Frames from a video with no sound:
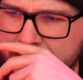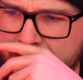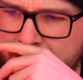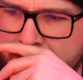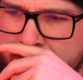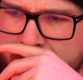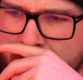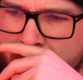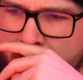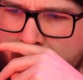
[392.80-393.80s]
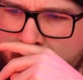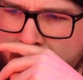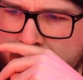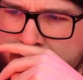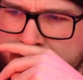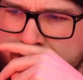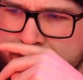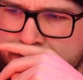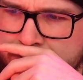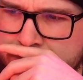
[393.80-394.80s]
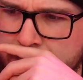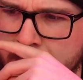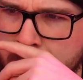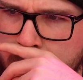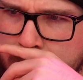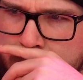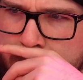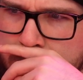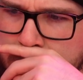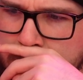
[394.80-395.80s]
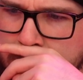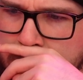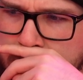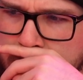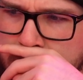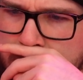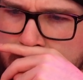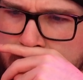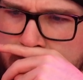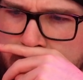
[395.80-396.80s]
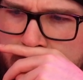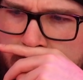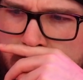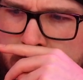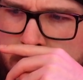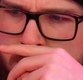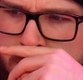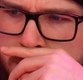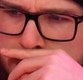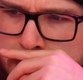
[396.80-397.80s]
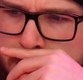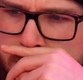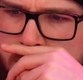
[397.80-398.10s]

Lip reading: (no one is talking)